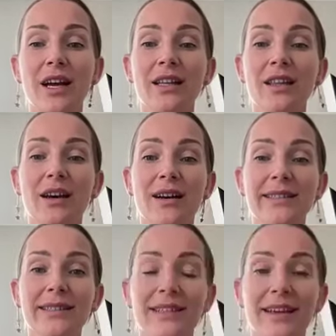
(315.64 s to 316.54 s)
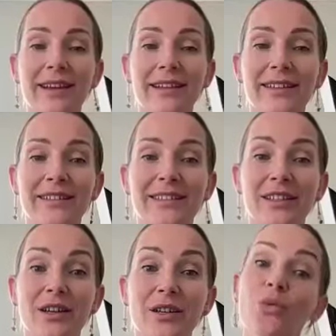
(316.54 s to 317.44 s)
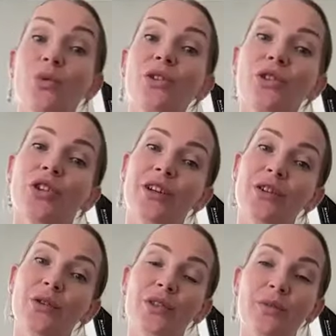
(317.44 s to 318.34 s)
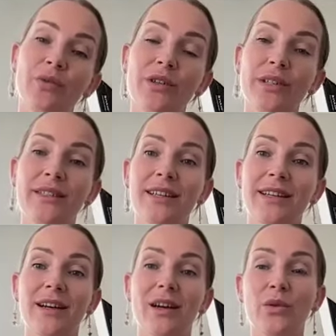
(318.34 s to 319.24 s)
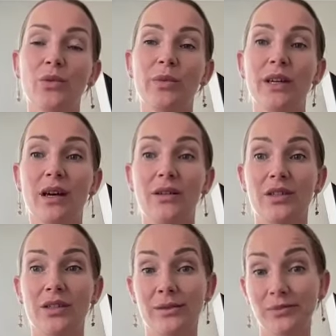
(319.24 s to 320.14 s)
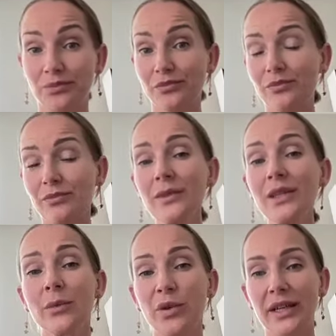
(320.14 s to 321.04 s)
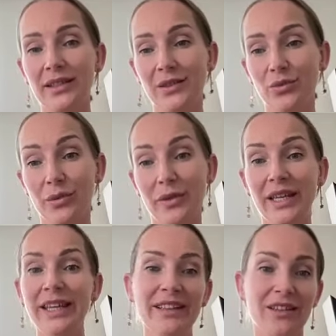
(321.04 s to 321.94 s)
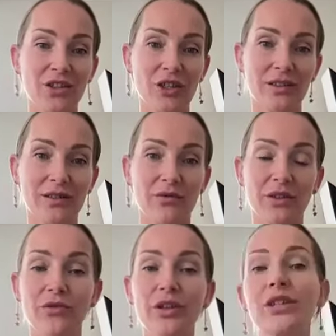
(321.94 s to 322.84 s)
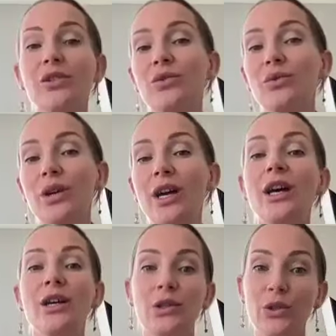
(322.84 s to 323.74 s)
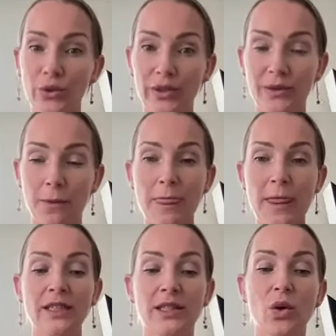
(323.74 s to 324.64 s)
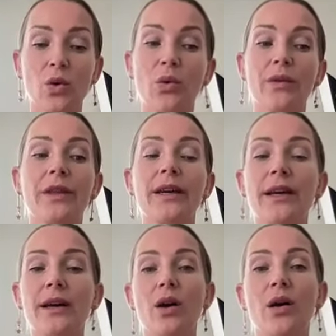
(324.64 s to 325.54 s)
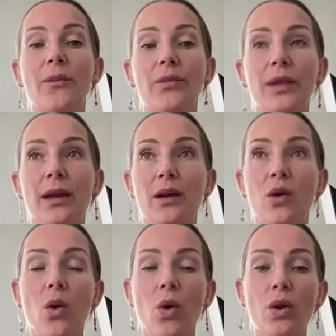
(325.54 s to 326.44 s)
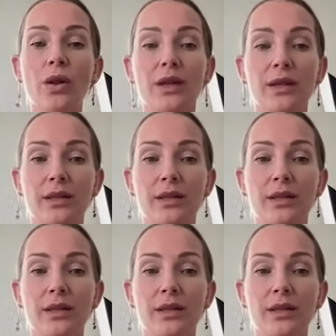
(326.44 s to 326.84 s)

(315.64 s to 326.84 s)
class, and you will share your experience and how you be after the practice with me in the chat. Feel free to do it. So the whole